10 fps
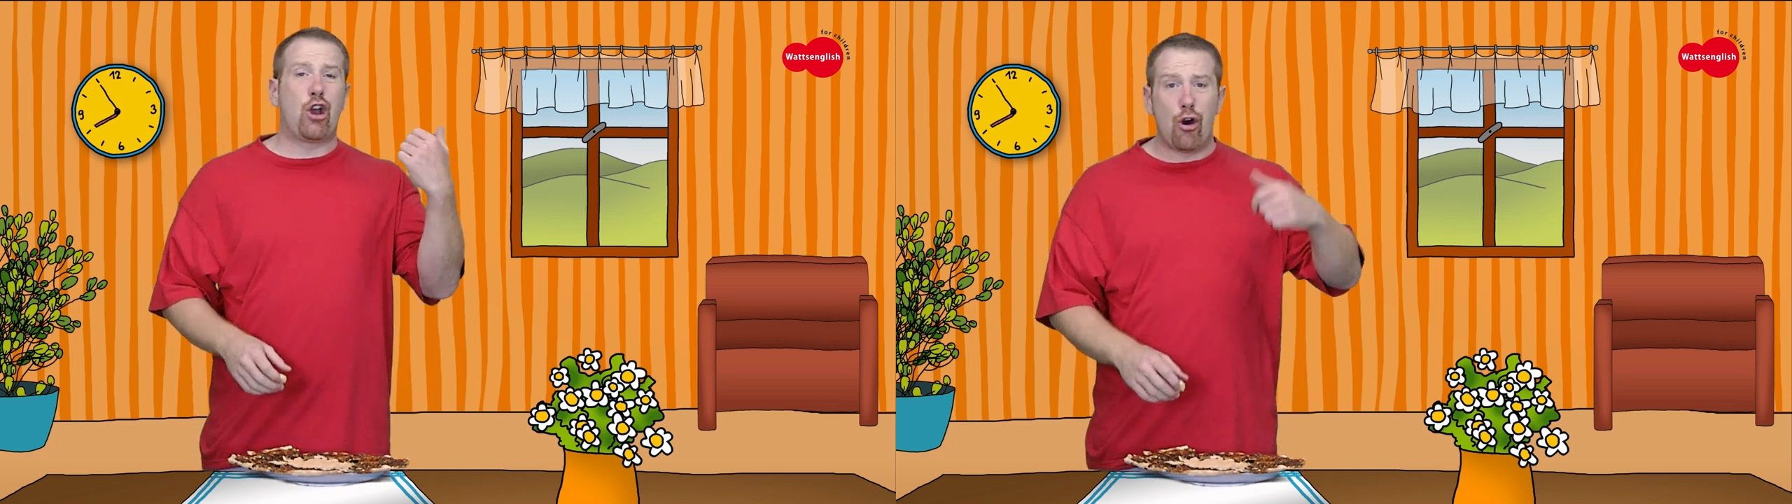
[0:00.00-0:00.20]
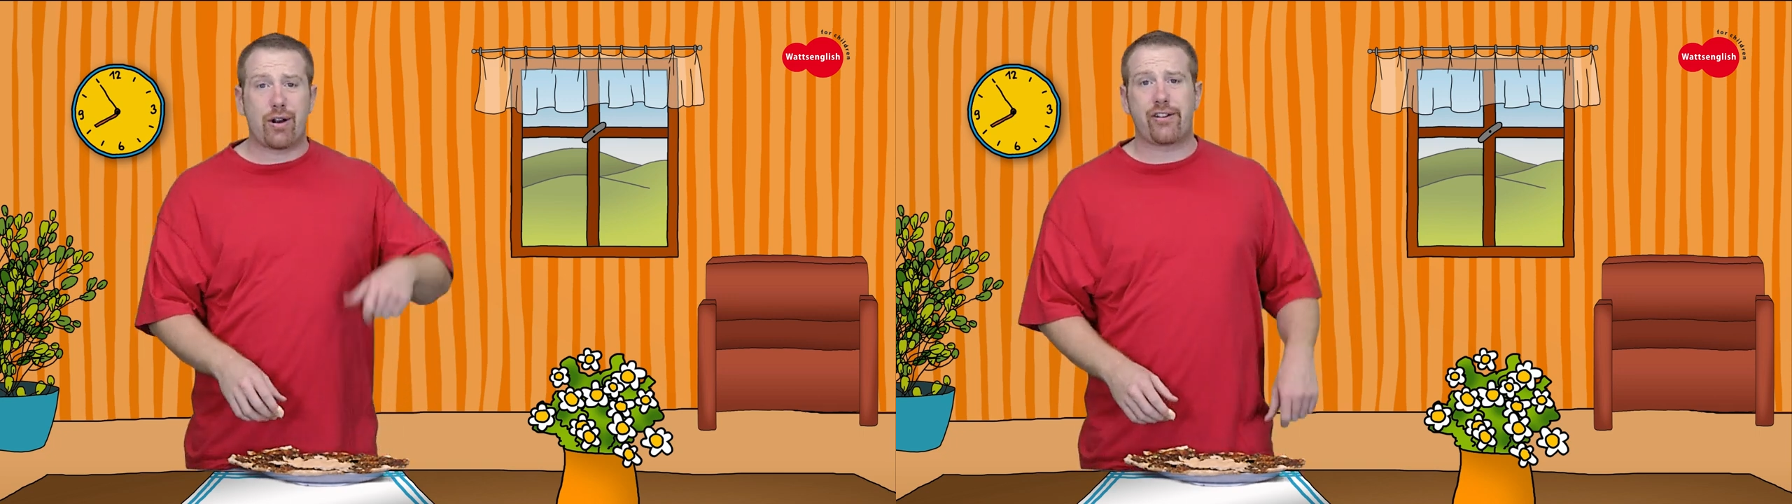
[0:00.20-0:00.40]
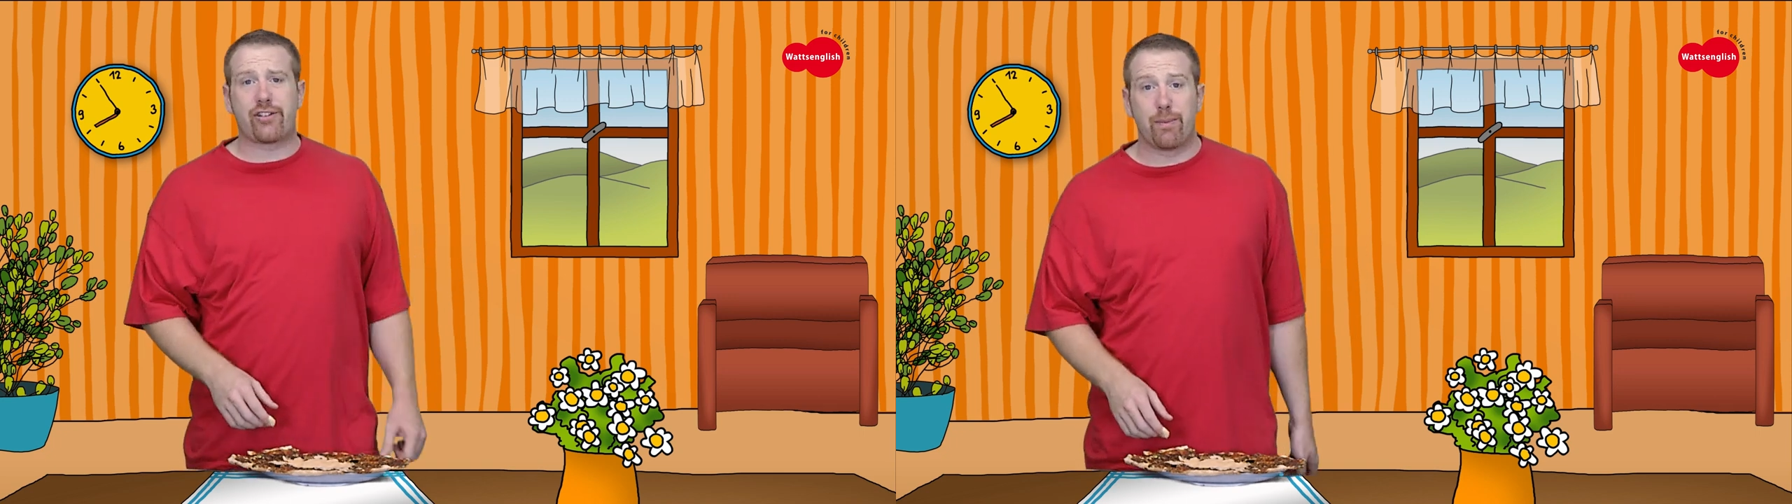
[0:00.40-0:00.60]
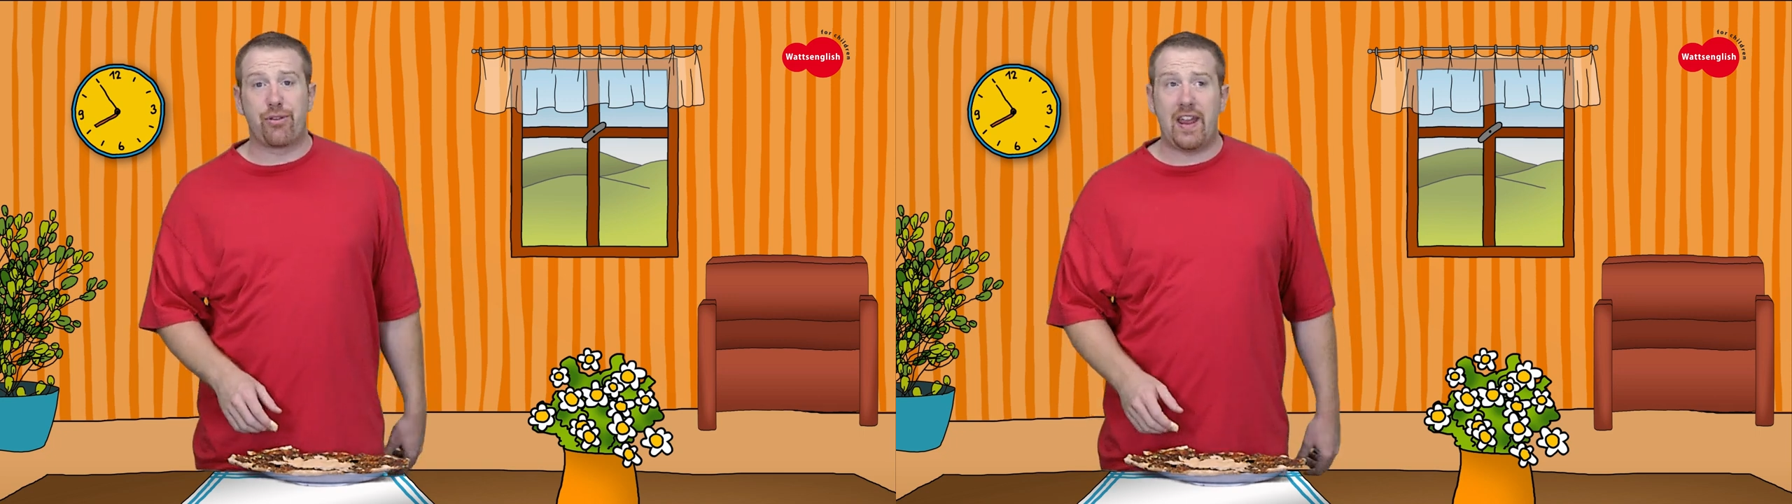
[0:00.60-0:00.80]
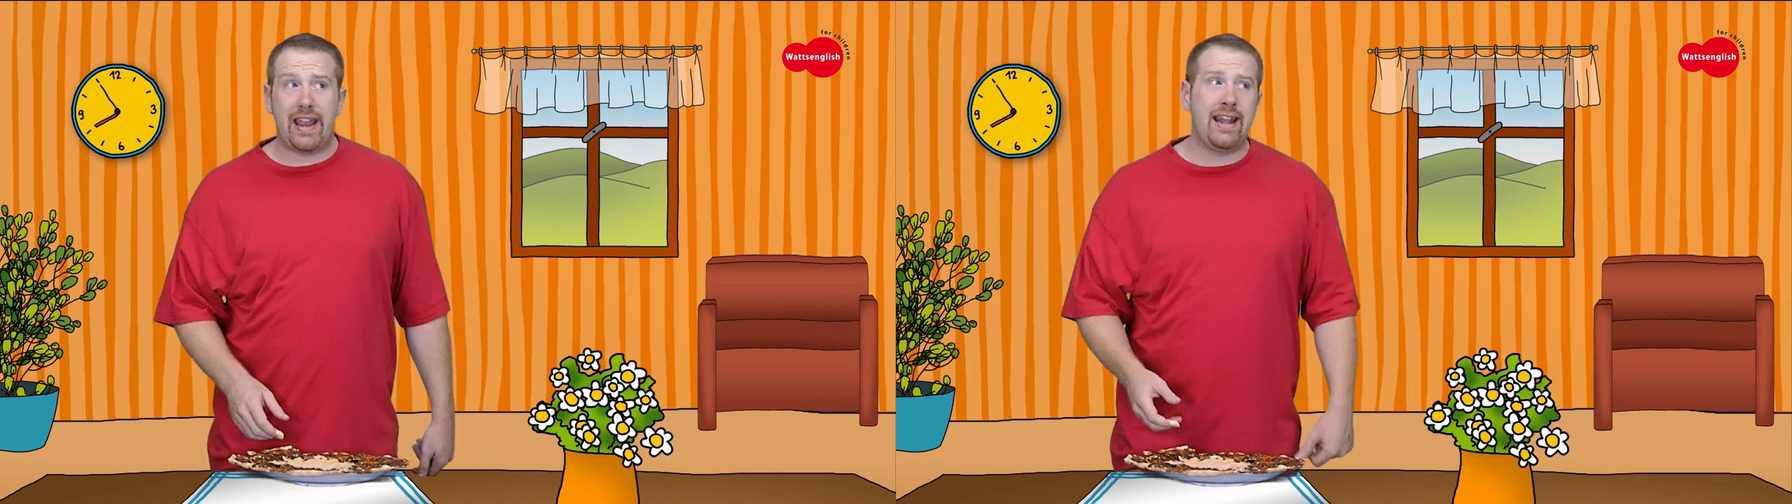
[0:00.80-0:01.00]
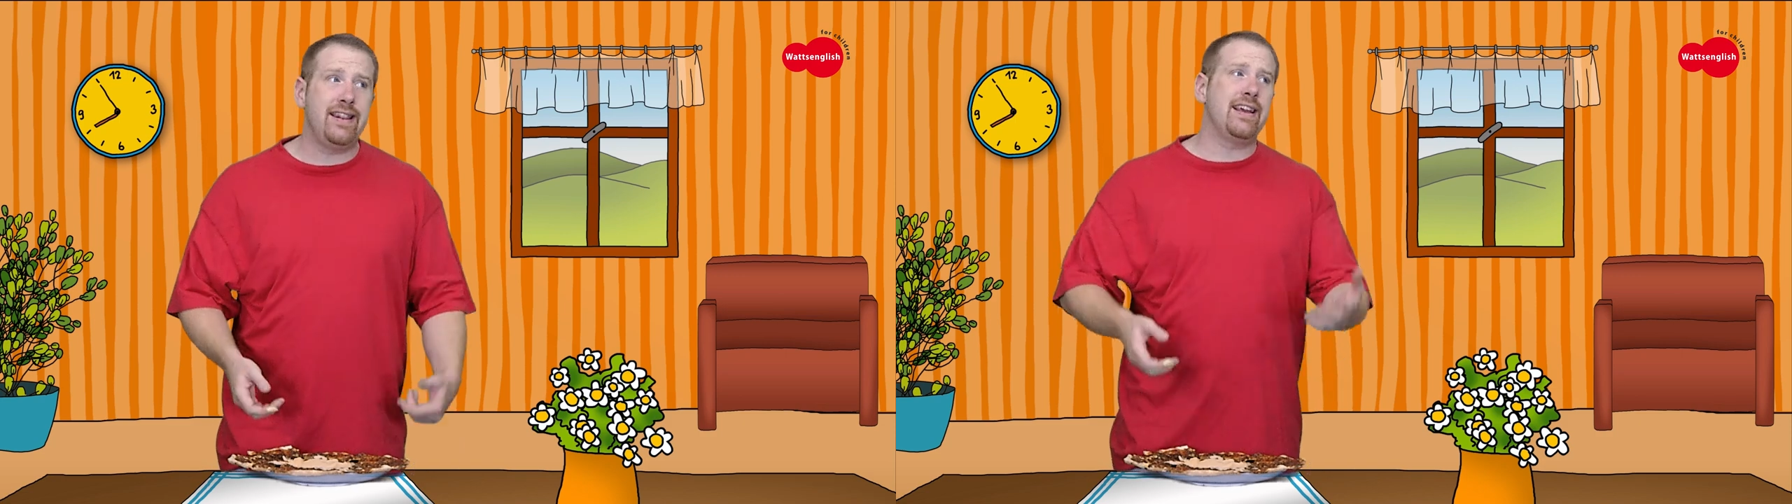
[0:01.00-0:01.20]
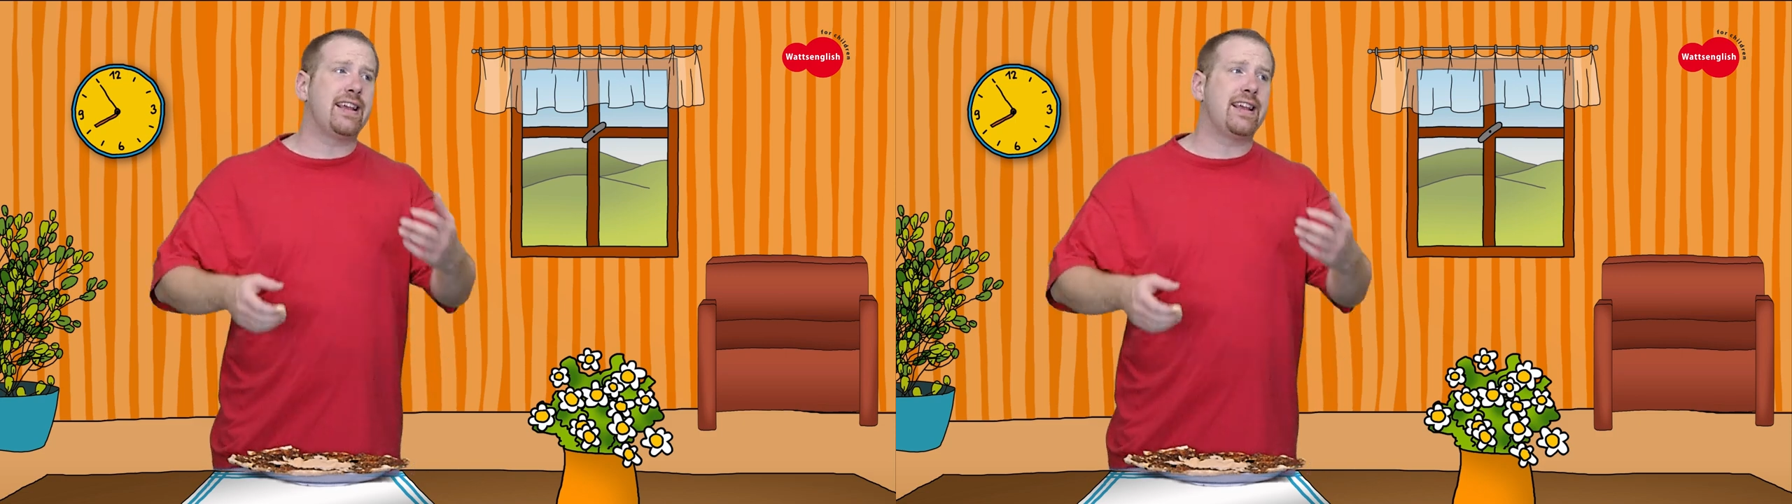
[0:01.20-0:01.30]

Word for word: cook something in